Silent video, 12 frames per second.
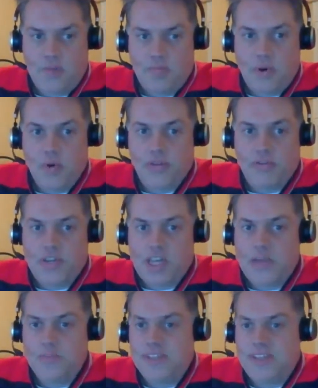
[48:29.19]
both of the
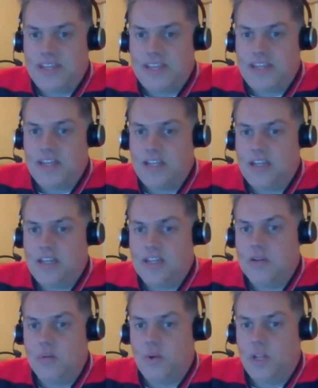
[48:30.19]
games that they need
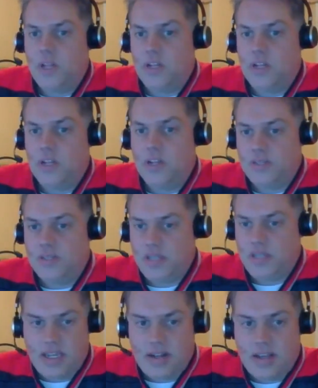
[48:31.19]
to win to
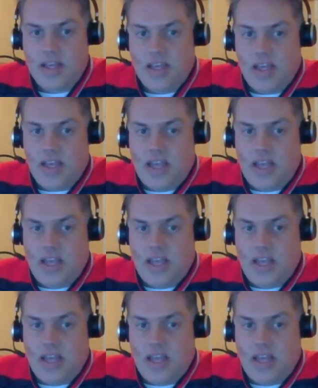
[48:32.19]
stay in,